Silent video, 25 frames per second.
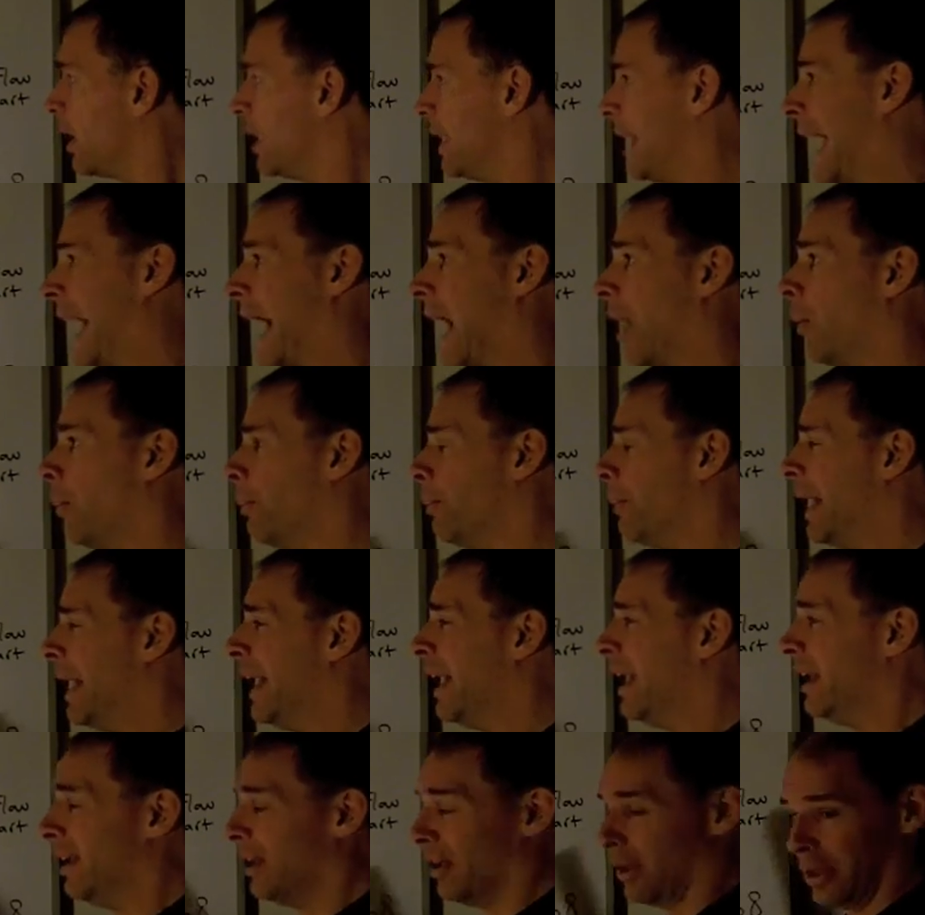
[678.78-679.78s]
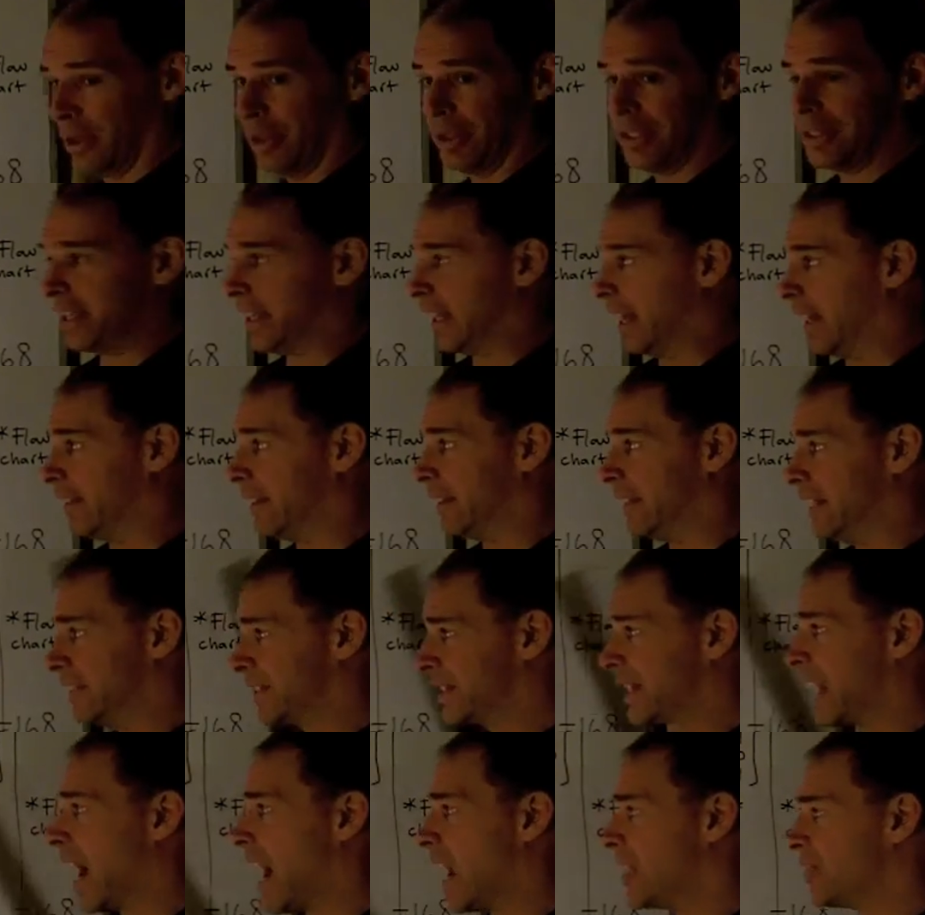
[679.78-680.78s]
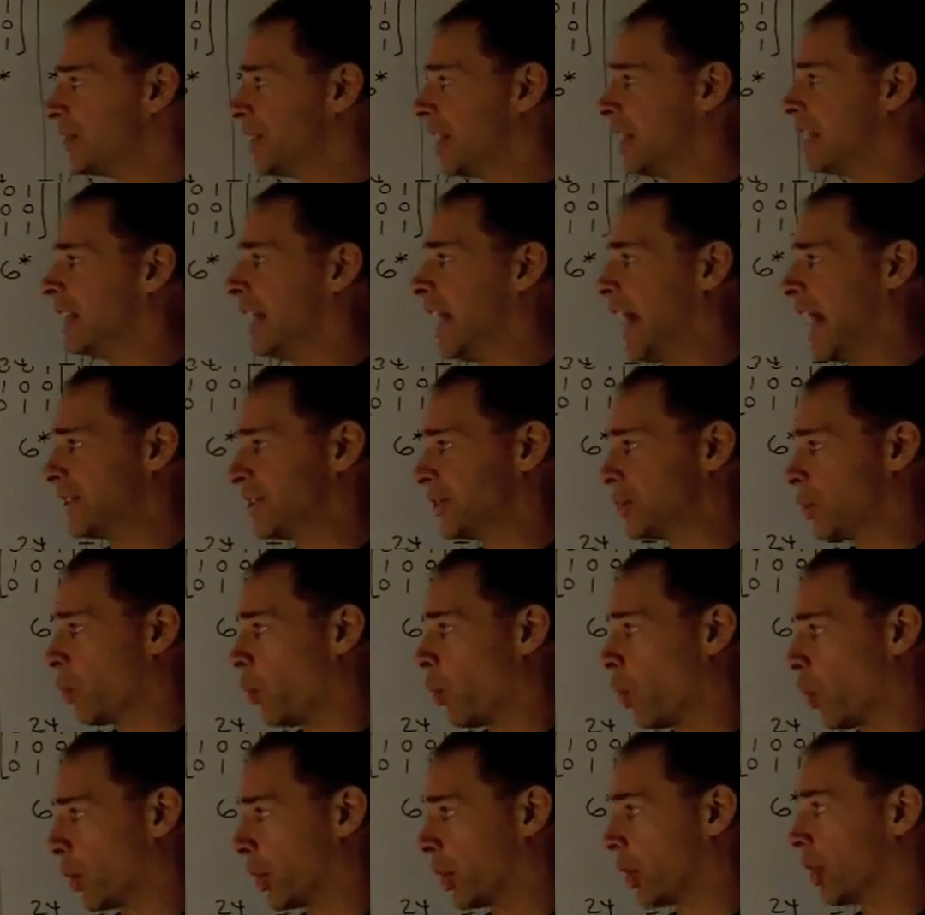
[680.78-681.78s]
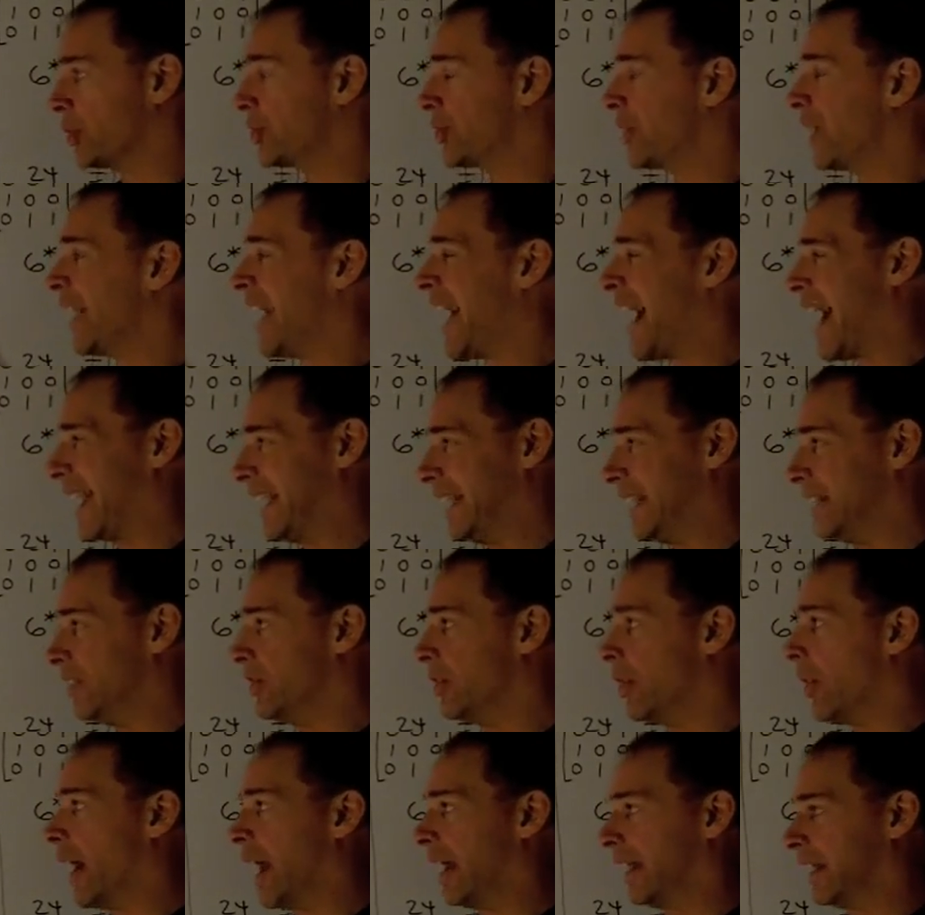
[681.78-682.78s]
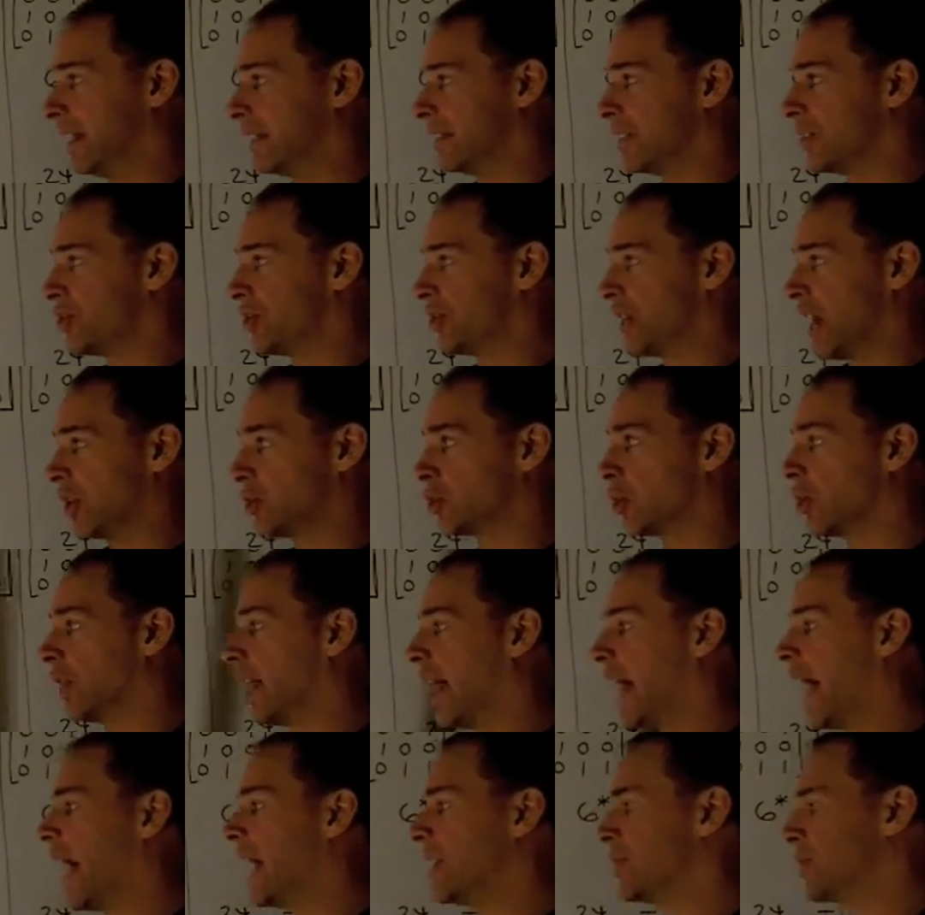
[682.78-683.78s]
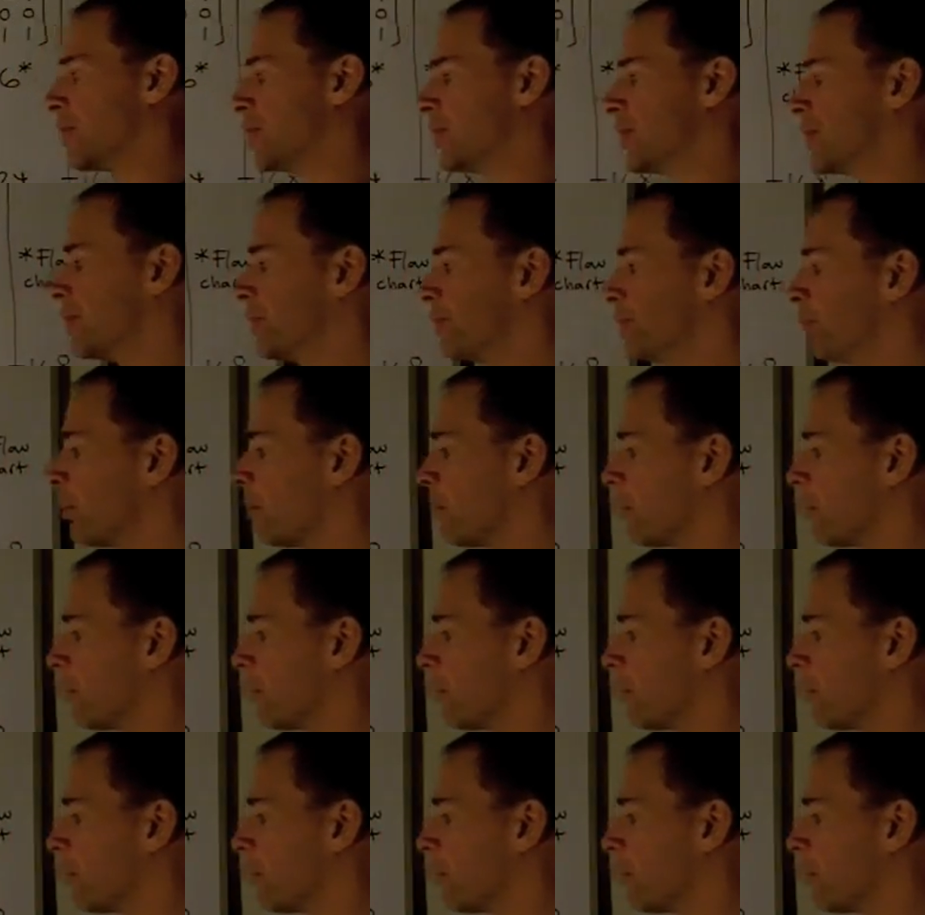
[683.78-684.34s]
Now, to get these conjugacy class orders, I need to know how to get the centralizers.